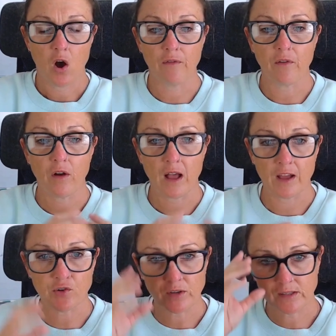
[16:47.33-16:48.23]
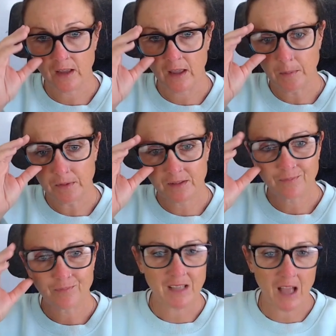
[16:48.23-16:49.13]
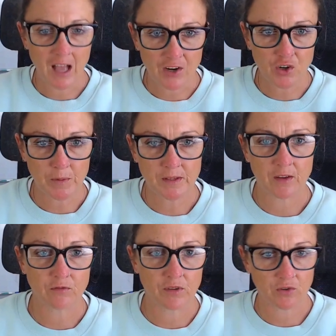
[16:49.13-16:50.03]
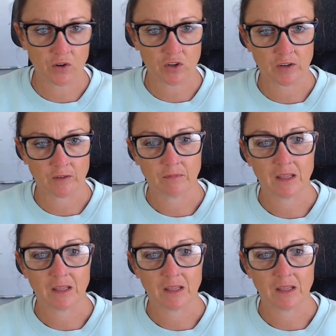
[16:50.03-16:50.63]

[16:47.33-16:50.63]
over 100 steps is 100% restriction.